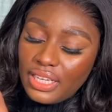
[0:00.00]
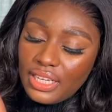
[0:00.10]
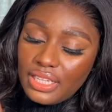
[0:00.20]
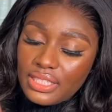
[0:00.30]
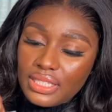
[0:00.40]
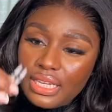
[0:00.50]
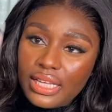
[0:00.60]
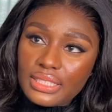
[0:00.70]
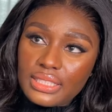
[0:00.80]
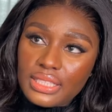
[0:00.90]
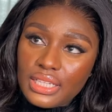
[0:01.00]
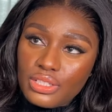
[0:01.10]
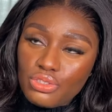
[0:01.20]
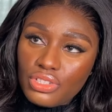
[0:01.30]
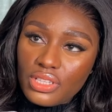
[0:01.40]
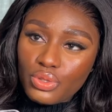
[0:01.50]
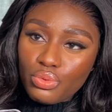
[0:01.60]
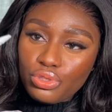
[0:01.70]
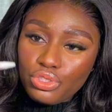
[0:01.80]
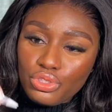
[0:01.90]
See that? So this
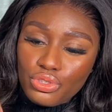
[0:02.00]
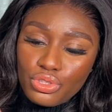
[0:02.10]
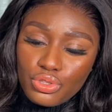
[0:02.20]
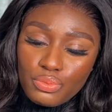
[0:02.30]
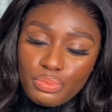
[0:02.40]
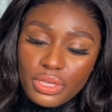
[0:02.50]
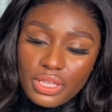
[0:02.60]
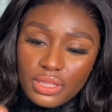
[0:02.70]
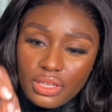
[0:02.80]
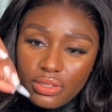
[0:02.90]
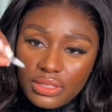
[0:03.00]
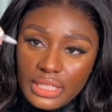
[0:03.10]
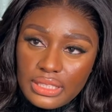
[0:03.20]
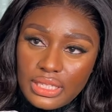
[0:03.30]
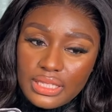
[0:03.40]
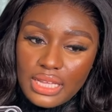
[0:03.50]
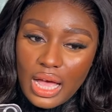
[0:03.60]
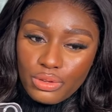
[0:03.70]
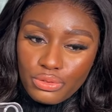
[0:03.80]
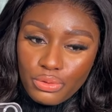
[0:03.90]
one you use it to pick the contact lens
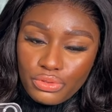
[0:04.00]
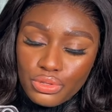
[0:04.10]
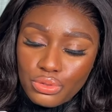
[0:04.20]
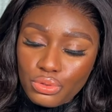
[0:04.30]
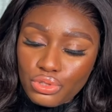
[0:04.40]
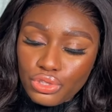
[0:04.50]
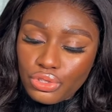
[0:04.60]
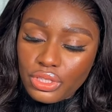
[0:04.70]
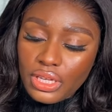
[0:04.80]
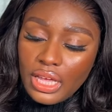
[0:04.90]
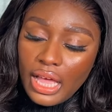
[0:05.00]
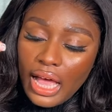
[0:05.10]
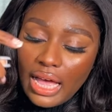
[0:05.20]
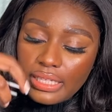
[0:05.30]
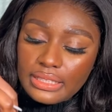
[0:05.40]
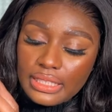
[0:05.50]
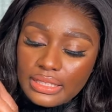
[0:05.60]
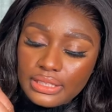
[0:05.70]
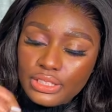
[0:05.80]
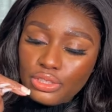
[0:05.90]
out of the solution and
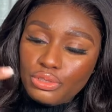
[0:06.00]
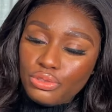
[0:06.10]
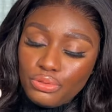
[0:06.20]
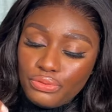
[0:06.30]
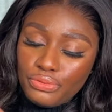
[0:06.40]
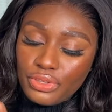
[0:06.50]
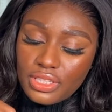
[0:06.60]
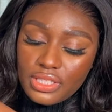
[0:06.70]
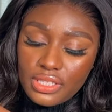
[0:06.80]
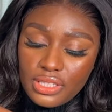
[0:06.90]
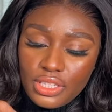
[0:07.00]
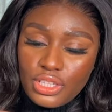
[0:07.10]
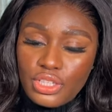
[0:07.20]
then you fix